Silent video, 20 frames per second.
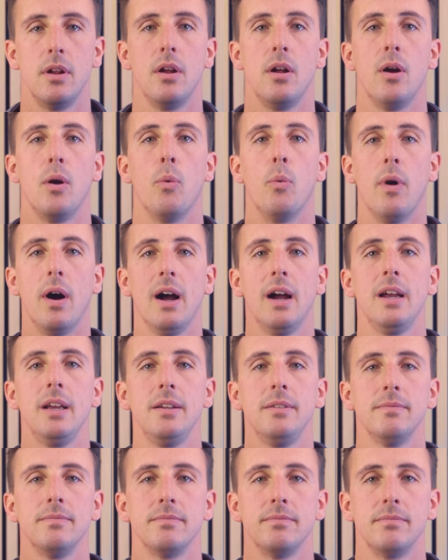Why?
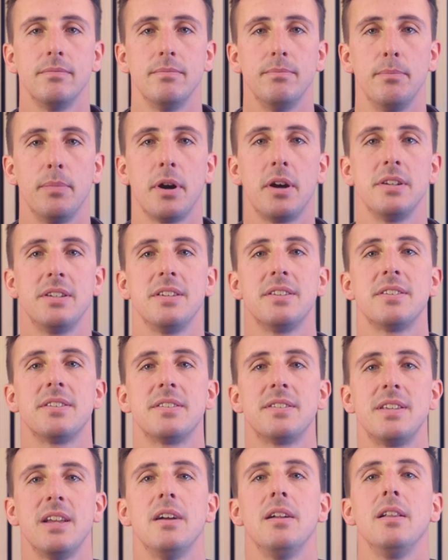Because it
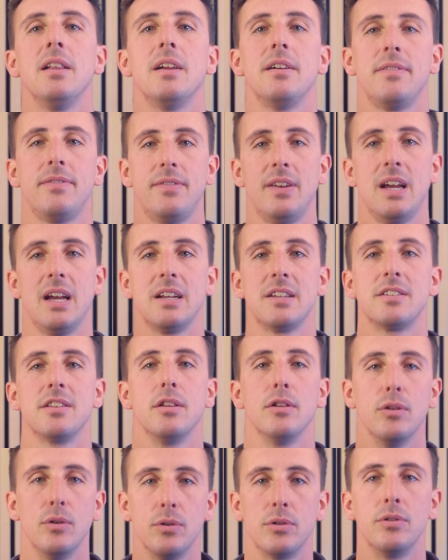still affects the
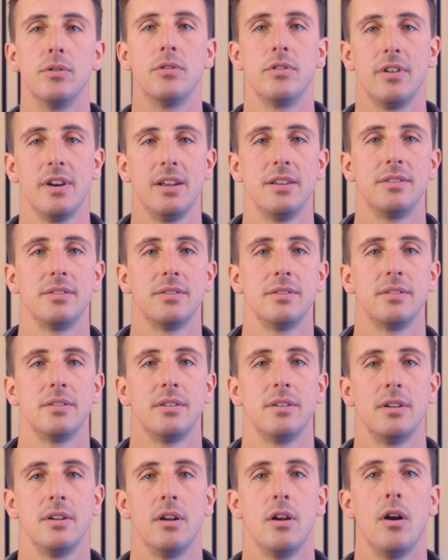local grid.
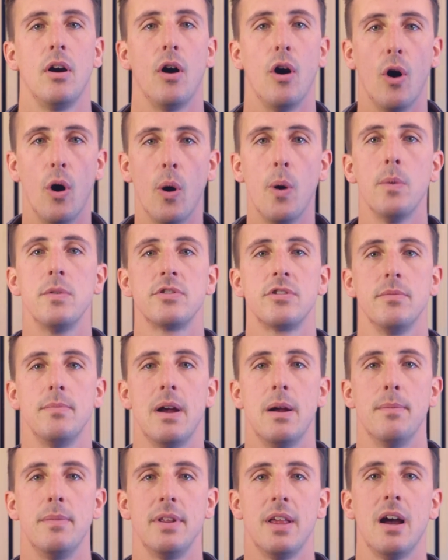Always
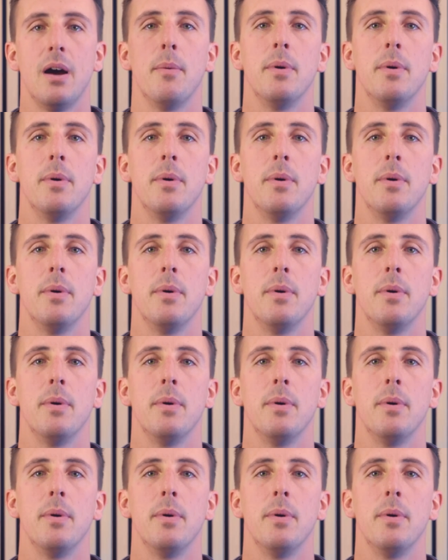remember that when